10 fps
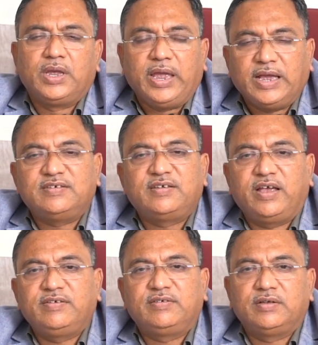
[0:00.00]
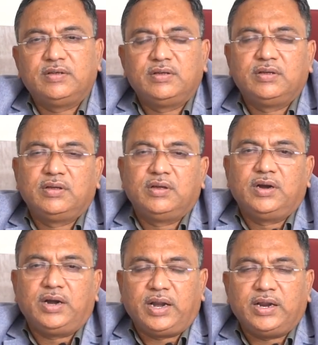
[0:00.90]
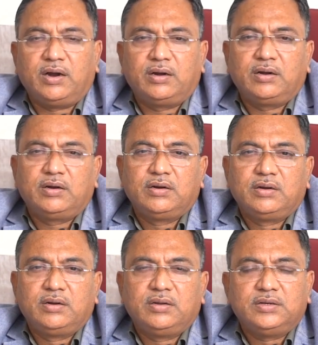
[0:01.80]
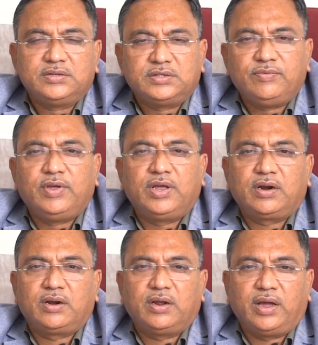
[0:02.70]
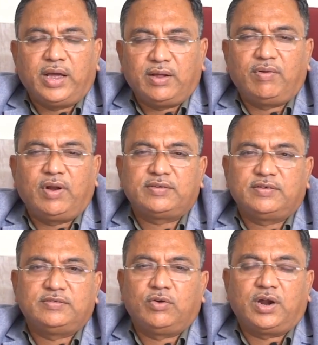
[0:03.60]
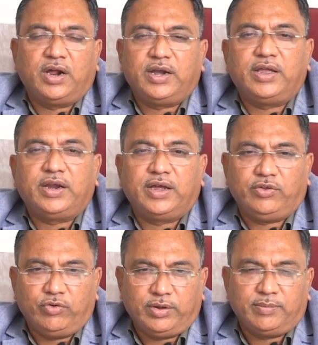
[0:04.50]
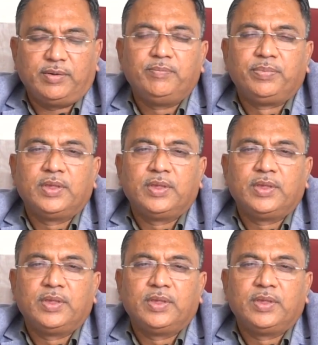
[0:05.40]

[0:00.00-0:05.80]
exercise triggered severe anaphylaxis or urticaria angioedema.